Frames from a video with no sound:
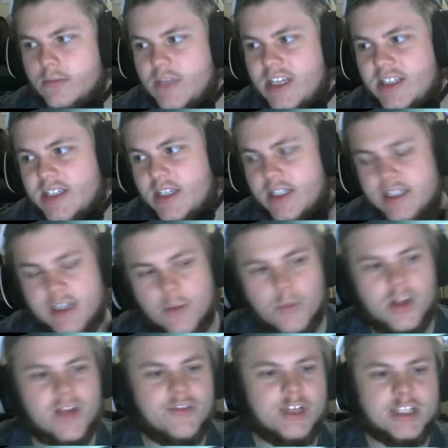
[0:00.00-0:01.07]
He's going to send
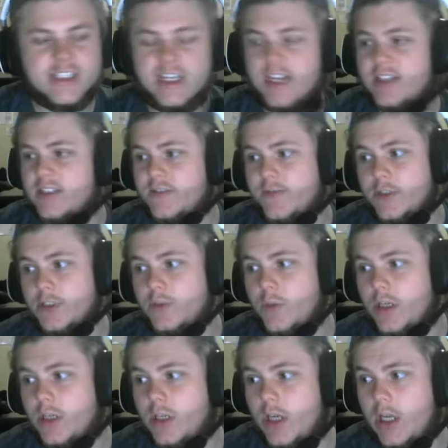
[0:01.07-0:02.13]
Malevolence against the first
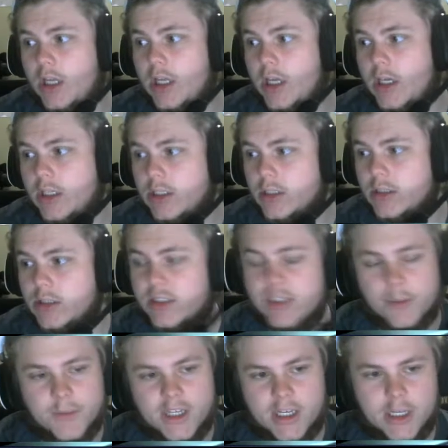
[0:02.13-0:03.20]
one and then
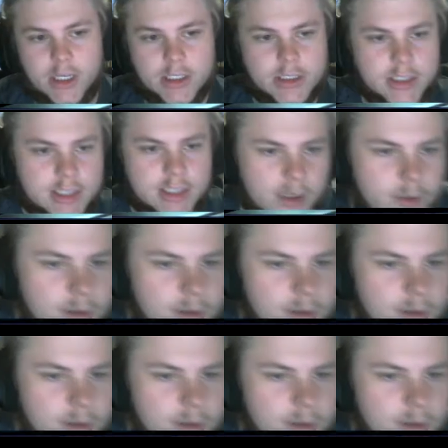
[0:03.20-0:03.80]
something against the second.